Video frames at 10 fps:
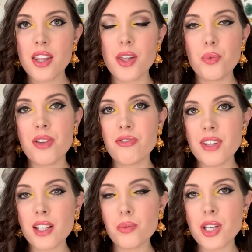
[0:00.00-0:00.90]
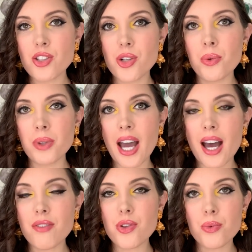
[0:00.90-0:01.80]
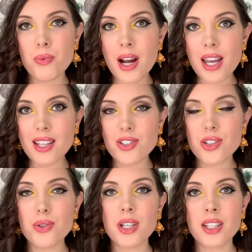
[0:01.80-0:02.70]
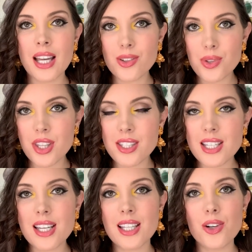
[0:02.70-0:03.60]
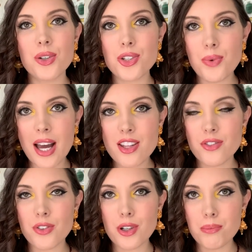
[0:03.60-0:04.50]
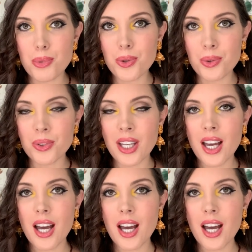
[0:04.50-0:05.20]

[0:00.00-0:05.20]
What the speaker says: that we feel we don't have the right to connect with a deity or to ask for a boon